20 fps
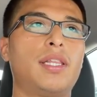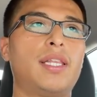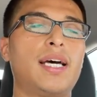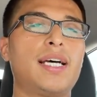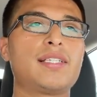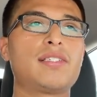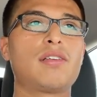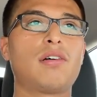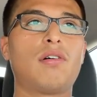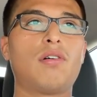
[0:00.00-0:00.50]

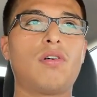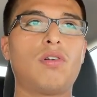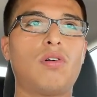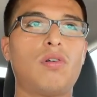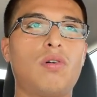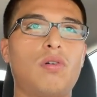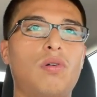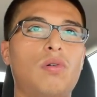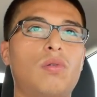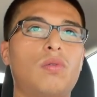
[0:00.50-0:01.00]
that's a
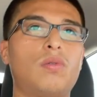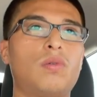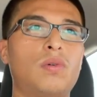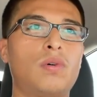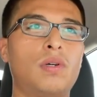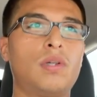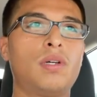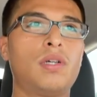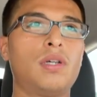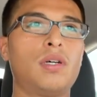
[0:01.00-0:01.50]
whole
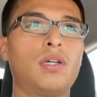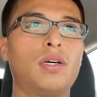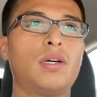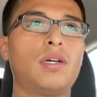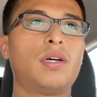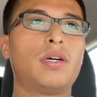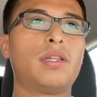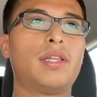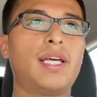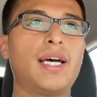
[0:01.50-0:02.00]

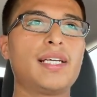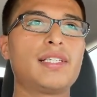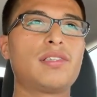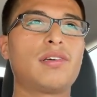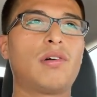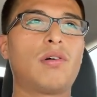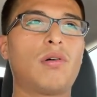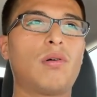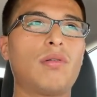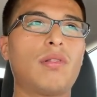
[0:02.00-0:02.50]
that's
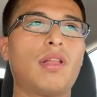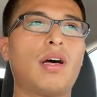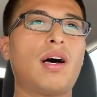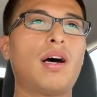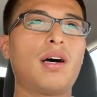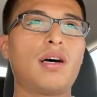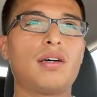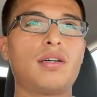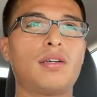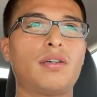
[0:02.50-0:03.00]
a whole
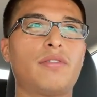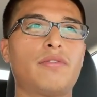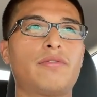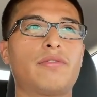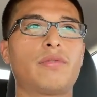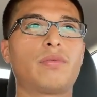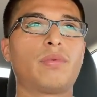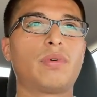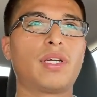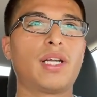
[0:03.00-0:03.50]
law
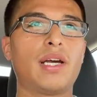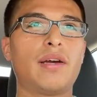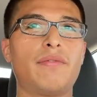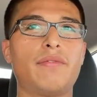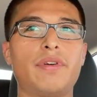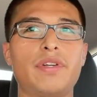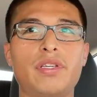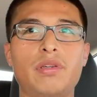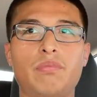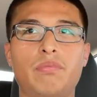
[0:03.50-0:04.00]
of
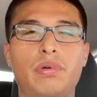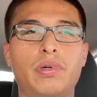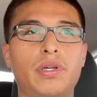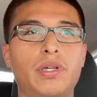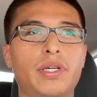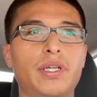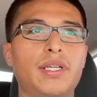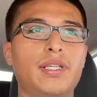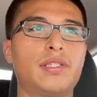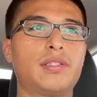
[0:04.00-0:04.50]
whatever you
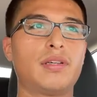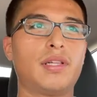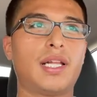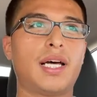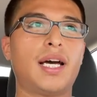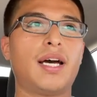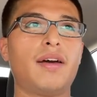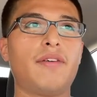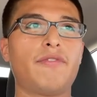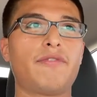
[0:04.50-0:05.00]
put into
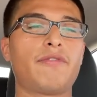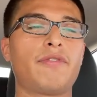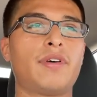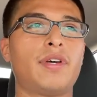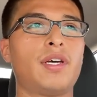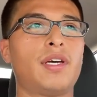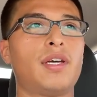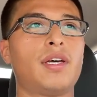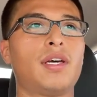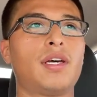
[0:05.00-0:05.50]
life
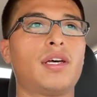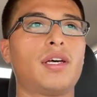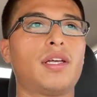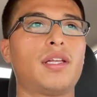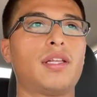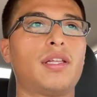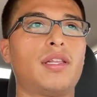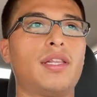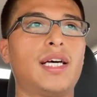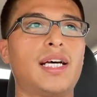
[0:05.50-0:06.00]

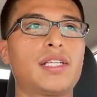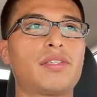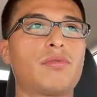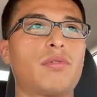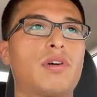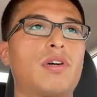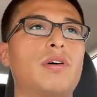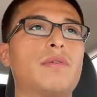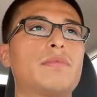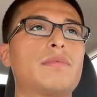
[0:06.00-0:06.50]
that's
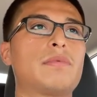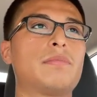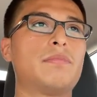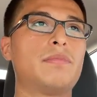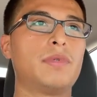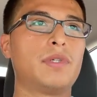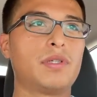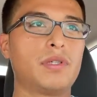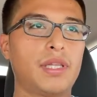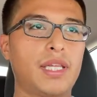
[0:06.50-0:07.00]
what comes
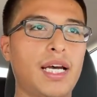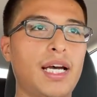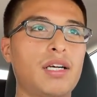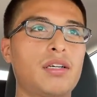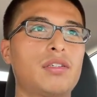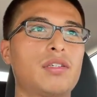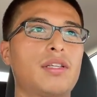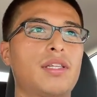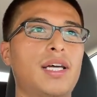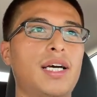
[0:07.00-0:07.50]

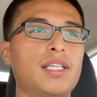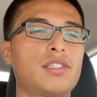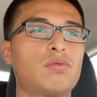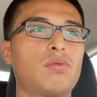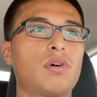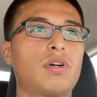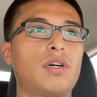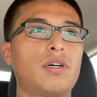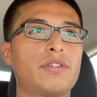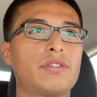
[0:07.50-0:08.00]
that that's
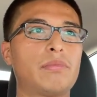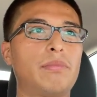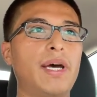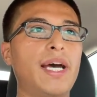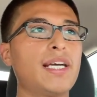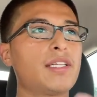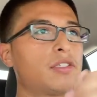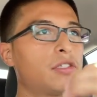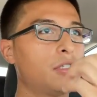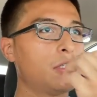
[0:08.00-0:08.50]
what comes
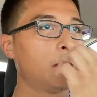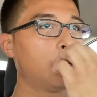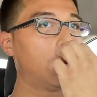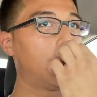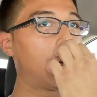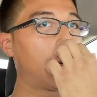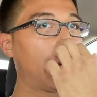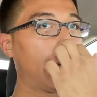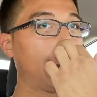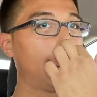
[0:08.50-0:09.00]
back to you
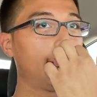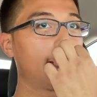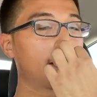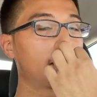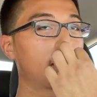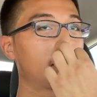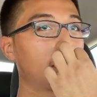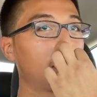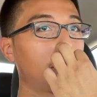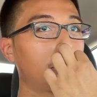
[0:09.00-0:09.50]
and
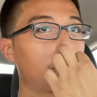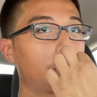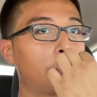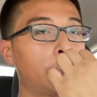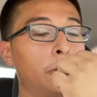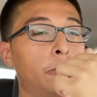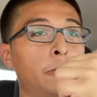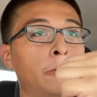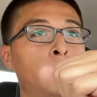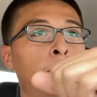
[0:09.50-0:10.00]
it's so
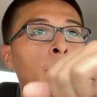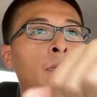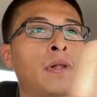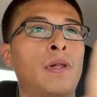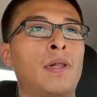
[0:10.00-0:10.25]
true